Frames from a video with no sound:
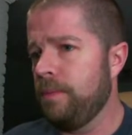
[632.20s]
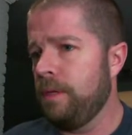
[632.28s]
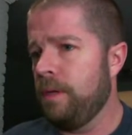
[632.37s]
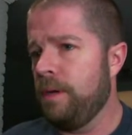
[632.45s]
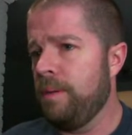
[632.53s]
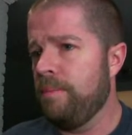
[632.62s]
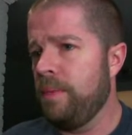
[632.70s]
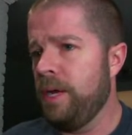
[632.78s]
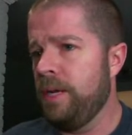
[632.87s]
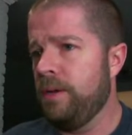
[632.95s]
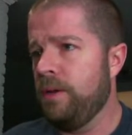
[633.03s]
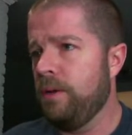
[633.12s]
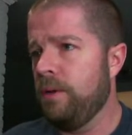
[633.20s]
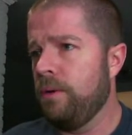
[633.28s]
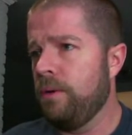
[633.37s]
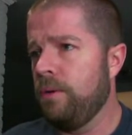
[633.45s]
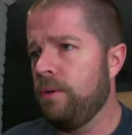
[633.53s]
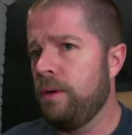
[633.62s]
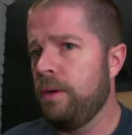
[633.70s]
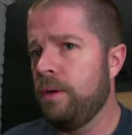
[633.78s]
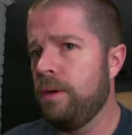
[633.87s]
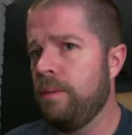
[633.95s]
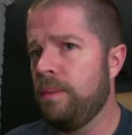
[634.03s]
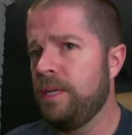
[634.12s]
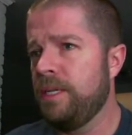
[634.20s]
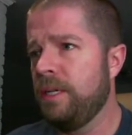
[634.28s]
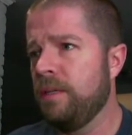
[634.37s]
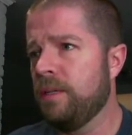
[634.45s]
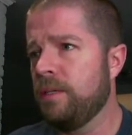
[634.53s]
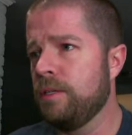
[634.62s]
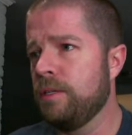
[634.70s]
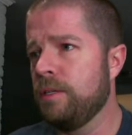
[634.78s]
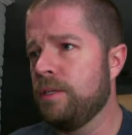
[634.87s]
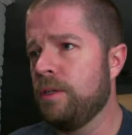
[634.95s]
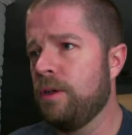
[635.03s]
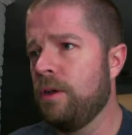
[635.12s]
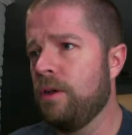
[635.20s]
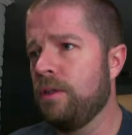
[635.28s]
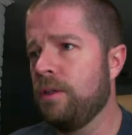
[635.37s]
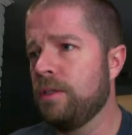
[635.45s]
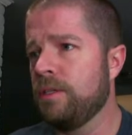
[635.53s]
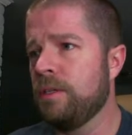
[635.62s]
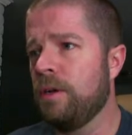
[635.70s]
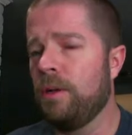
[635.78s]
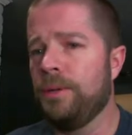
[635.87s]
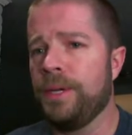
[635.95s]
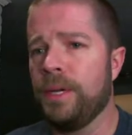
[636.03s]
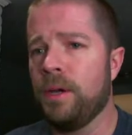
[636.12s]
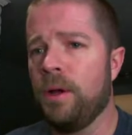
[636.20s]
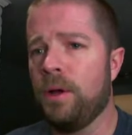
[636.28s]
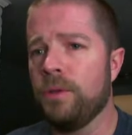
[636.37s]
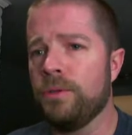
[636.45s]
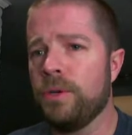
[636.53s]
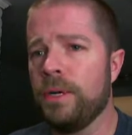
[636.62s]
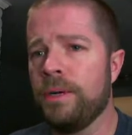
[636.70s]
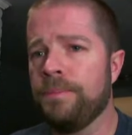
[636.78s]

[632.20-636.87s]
I might take the Scalding Cauldron.